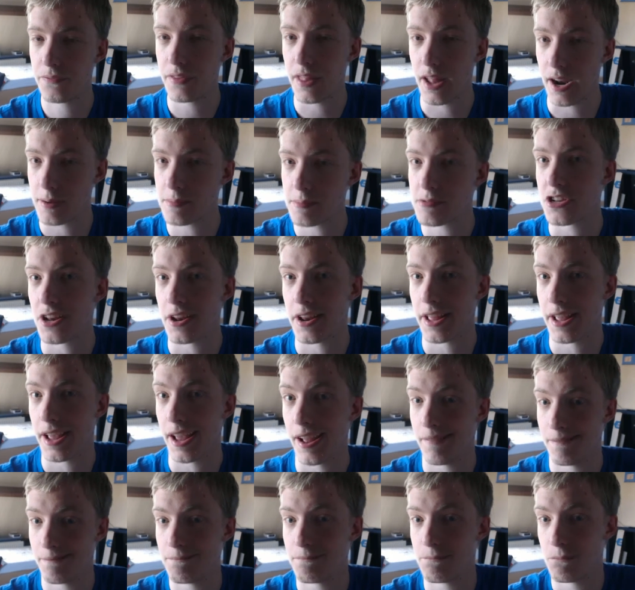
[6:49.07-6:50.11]
that I'm studying
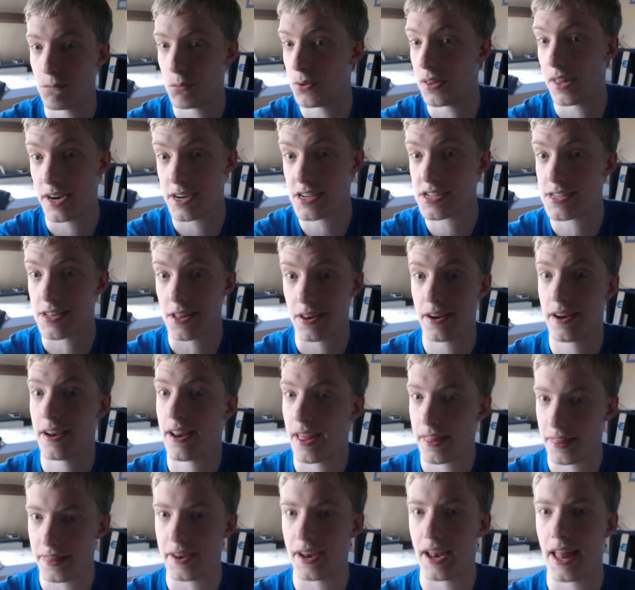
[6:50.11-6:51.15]
at, well, that I studied
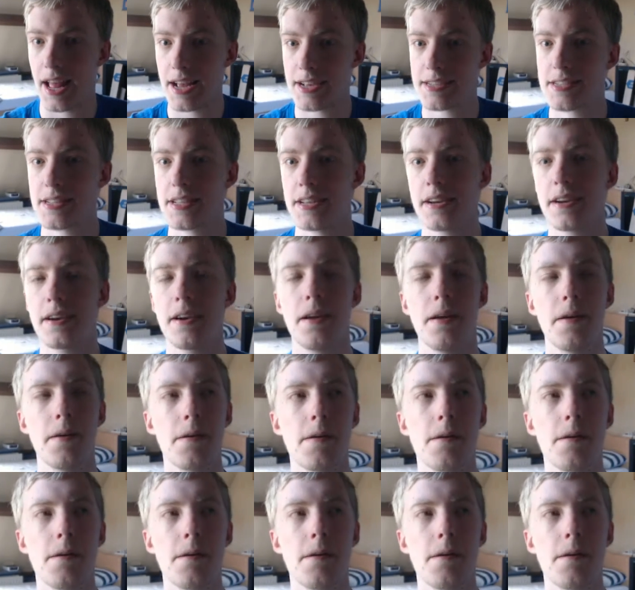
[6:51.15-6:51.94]
at in the last year,